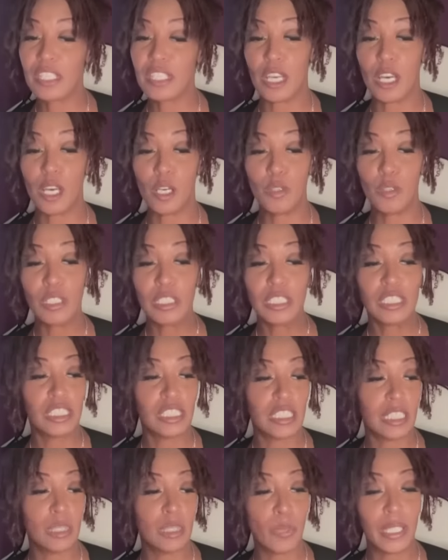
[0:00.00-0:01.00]
So
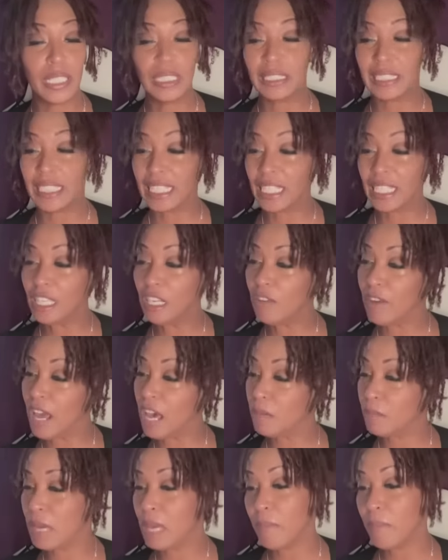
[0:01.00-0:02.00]
she went digging
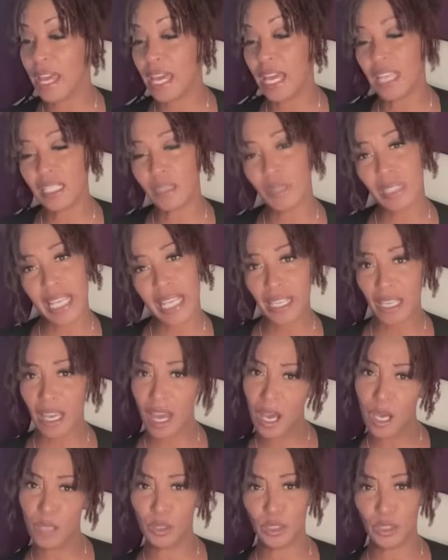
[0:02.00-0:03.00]
around my page and was like,
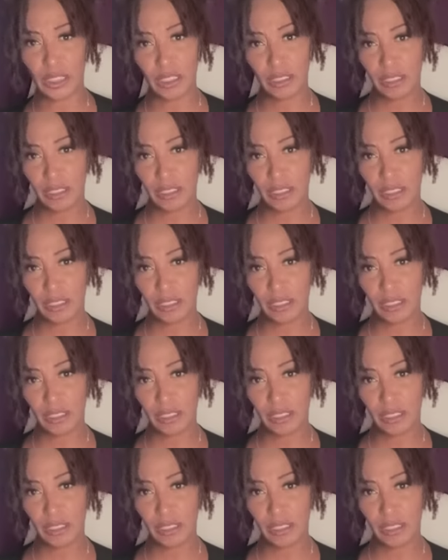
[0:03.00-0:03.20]
oh,